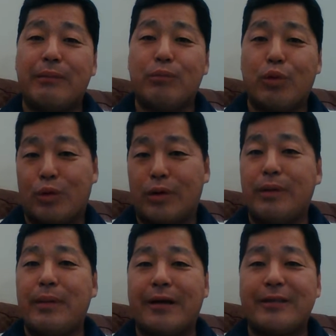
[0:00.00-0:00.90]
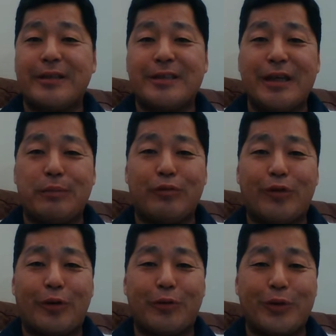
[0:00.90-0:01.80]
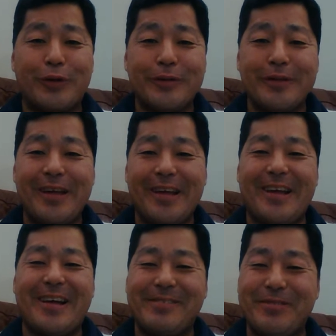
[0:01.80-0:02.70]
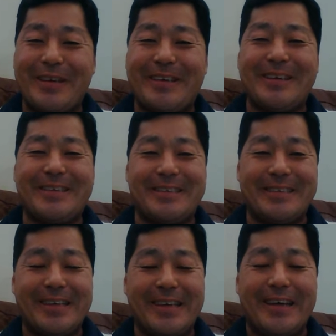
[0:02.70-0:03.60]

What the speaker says: more about the shape of our world, because